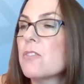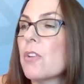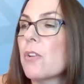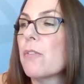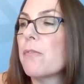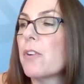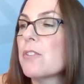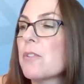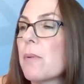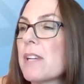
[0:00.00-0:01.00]
So the
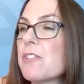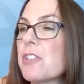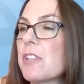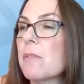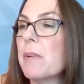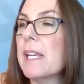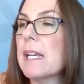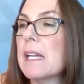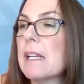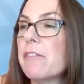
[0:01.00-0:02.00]
first question we
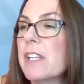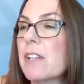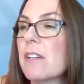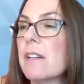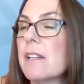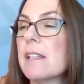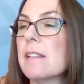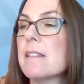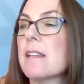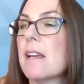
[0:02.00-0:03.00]
have here
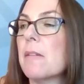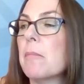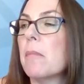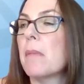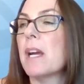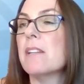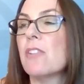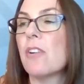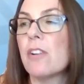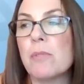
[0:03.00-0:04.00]
is, my
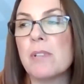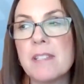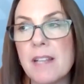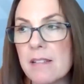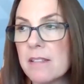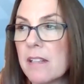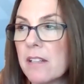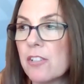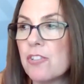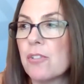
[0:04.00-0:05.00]
daughter was tested
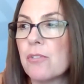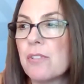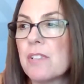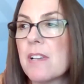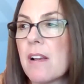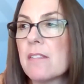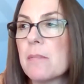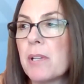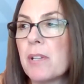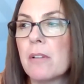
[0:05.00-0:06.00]
at a children's
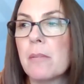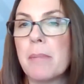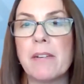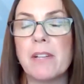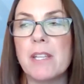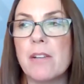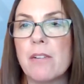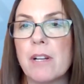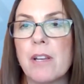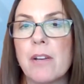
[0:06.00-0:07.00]
hospital about a year
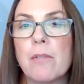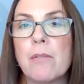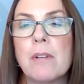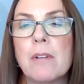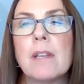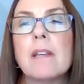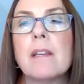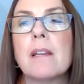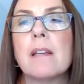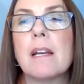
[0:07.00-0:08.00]
ago.
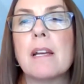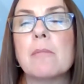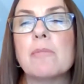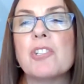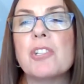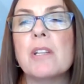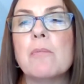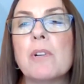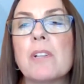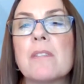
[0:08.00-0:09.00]
She
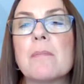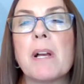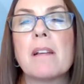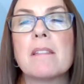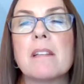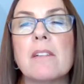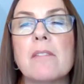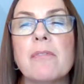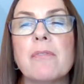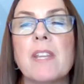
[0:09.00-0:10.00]
was positive.
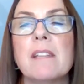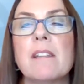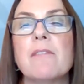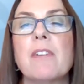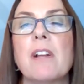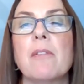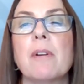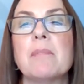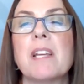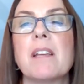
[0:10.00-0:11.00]
They did
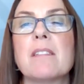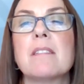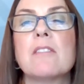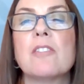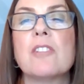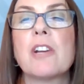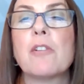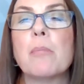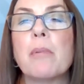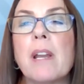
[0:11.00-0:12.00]
follow-up tests to check
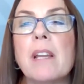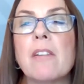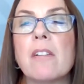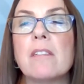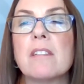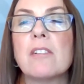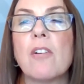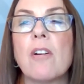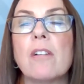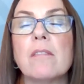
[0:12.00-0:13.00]
her brain, lungs, and
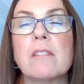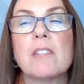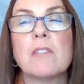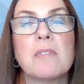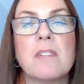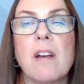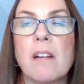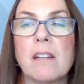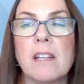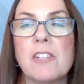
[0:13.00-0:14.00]
heart. This was
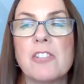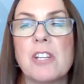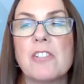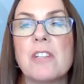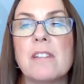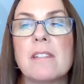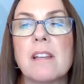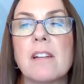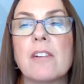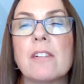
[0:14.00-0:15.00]
not an HHT
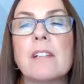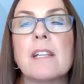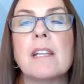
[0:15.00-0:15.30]
center.